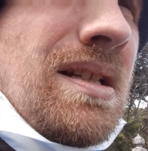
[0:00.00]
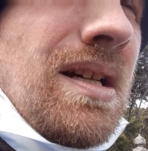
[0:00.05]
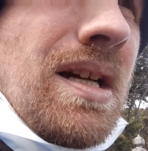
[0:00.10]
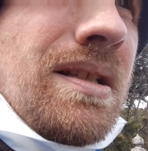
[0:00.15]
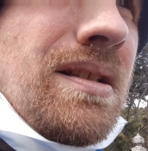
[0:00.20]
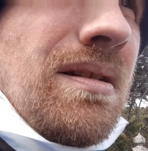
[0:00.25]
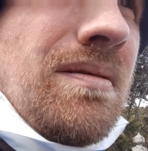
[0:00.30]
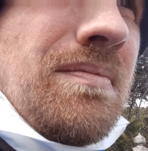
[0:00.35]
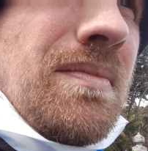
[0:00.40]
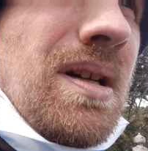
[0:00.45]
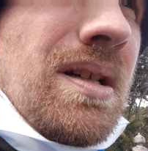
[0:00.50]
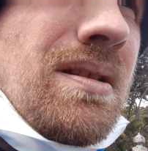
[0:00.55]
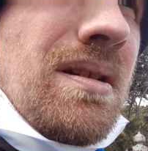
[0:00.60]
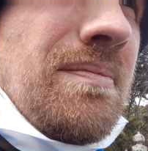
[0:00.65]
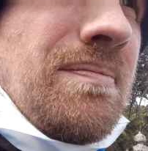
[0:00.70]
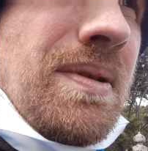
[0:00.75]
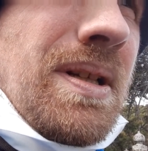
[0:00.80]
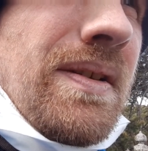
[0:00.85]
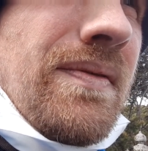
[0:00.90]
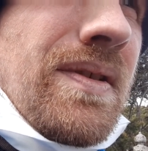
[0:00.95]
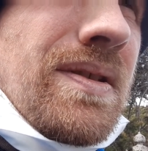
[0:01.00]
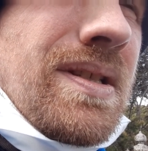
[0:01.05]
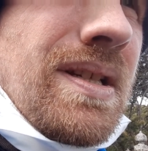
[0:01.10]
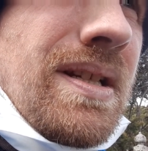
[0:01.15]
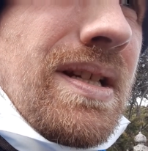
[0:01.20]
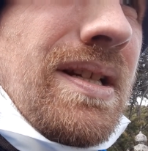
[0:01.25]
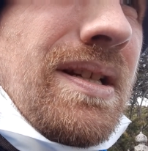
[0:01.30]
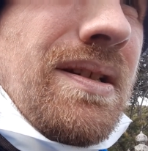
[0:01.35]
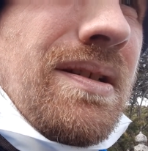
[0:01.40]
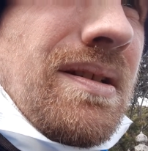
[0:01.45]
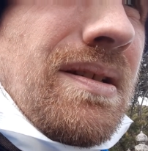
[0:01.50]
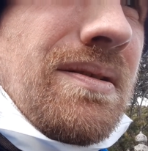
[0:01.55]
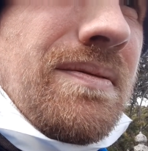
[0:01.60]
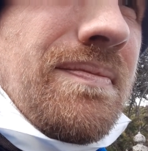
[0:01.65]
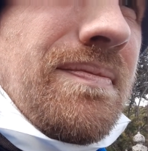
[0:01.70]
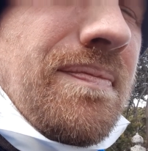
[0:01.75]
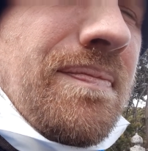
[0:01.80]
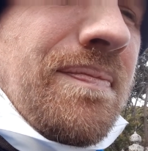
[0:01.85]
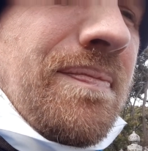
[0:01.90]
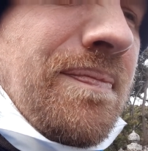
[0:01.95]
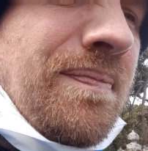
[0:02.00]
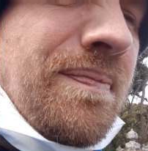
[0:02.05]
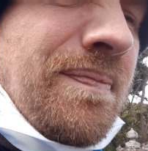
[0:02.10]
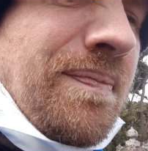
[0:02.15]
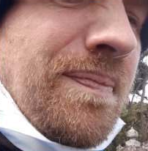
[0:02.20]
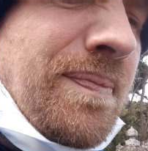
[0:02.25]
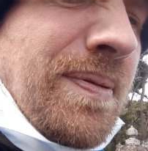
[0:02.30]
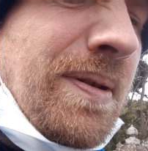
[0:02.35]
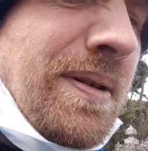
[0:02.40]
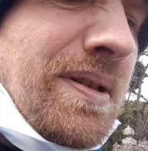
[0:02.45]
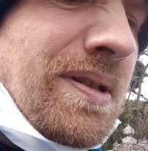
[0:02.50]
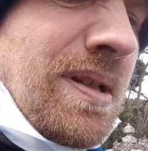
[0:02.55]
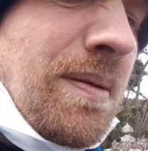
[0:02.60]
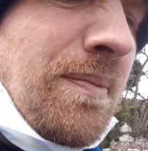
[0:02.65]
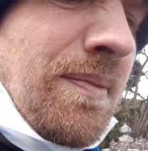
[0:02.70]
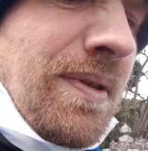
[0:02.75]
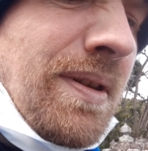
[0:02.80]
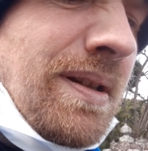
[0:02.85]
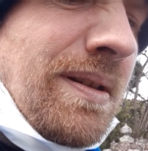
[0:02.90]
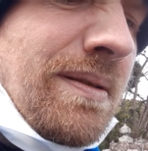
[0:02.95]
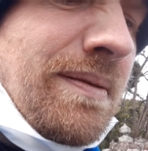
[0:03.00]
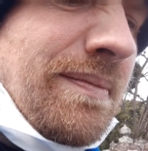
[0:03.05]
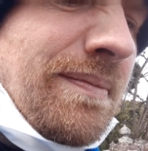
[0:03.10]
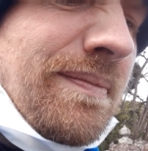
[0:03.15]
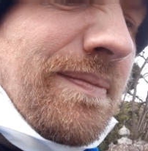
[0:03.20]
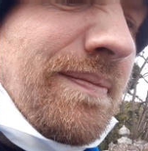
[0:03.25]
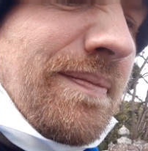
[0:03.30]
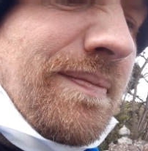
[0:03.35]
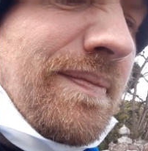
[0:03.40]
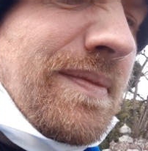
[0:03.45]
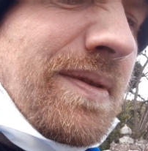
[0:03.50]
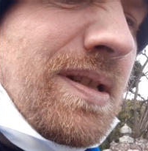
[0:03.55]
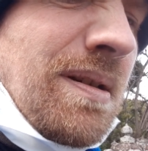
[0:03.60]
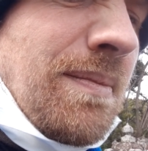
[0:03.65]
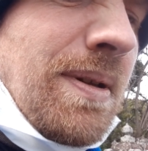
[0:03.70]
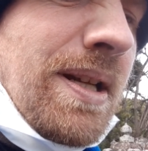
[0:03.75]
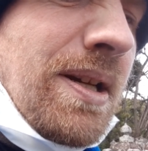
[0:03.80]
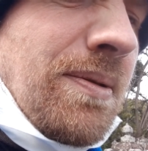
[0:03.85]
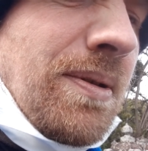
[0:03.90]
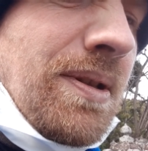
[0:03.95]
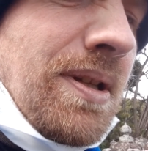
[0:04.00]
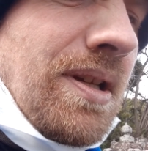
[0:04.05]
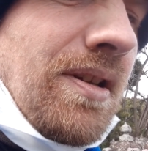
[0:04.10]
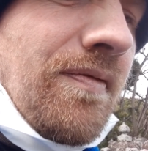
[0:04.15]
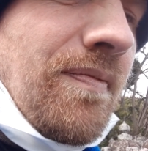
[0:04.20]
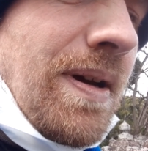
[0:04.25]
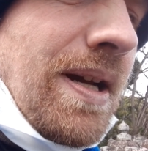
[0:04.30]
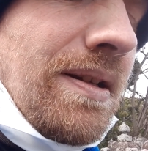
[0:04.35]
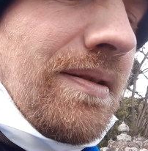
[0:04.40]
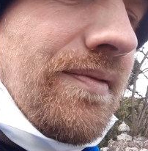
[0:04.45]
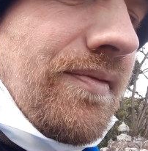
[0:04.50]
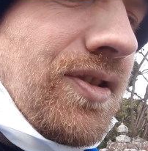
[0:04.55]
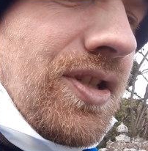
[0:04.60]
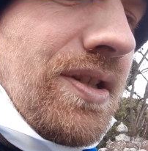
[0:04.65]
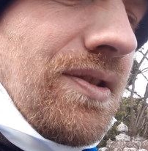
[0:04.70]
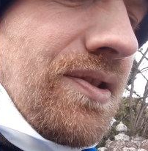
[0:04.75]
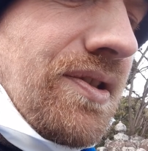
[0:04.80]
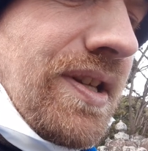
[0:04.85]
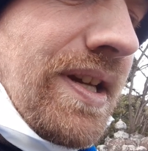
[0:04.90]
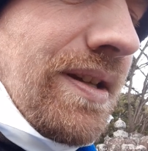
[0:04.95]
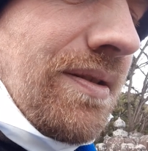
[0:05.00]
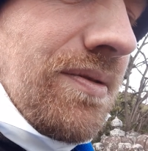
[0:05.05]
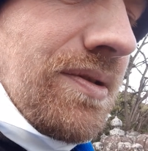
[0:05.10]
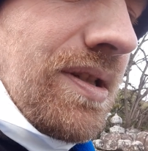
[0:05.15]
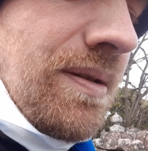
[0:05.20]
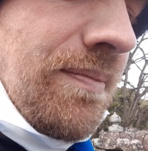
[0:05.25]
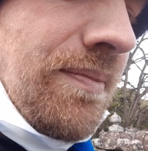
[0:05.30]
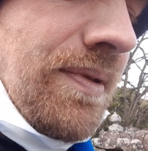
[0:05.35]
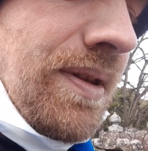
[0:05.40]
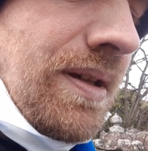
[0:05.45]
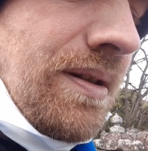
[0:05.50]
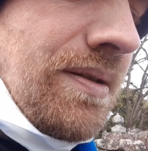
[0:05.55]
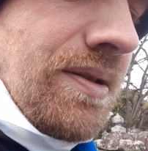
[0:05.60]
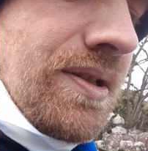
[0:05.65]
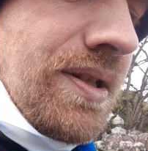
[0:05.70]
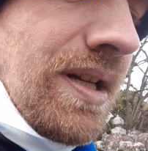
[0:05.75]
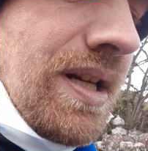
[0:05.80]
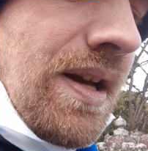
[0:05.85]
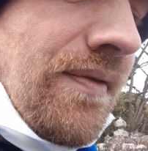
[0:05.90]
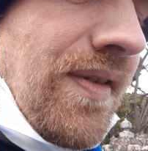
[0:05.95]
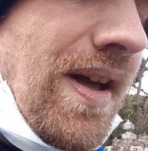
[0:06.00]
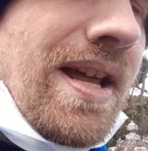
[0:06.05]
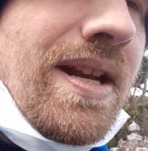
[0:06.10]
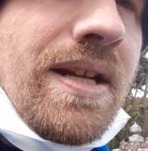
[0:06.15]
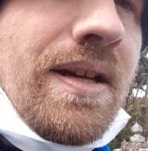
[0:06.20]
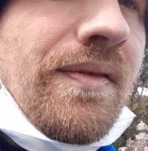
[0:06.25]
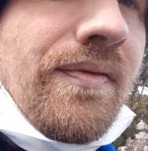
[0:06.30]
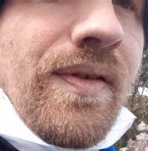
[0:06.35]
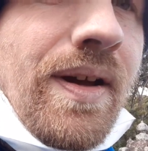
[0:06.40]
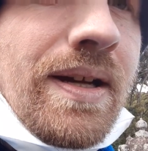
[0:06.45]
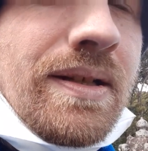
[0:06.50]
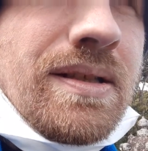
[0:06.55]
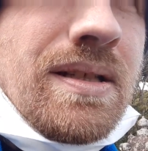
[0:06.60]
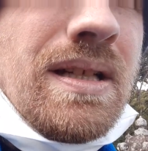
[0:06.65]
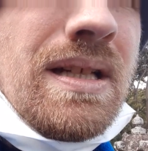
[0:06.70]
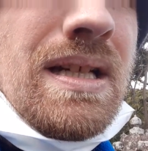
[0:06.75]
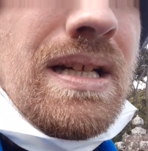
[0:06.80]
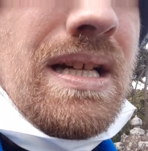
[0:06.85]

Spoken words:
don't believe there's any, putting some liquid that you've made of ginseng or something, and it's going to have any effect.